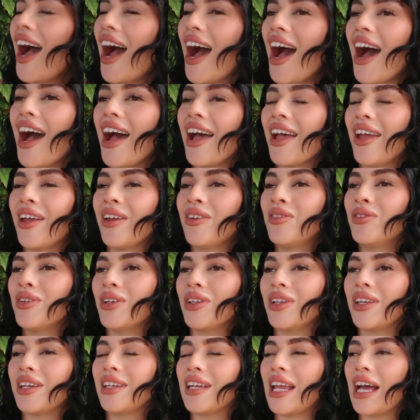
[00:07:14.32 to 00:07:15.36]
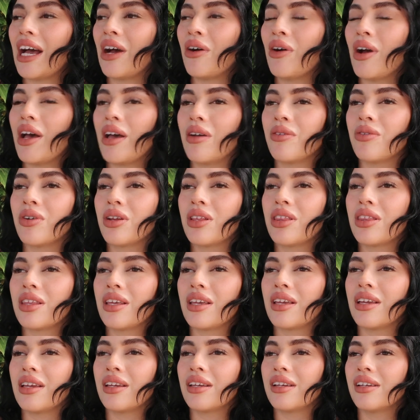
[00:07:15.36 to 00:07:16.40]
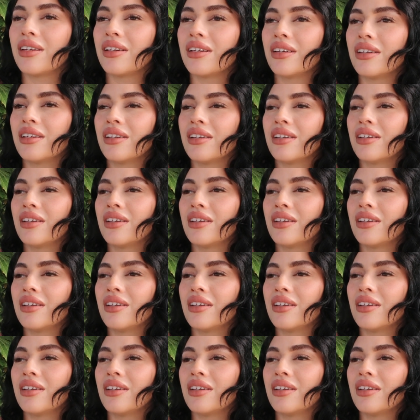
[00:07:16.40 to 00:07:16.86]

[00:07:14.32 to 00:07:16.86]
I feel like now everything,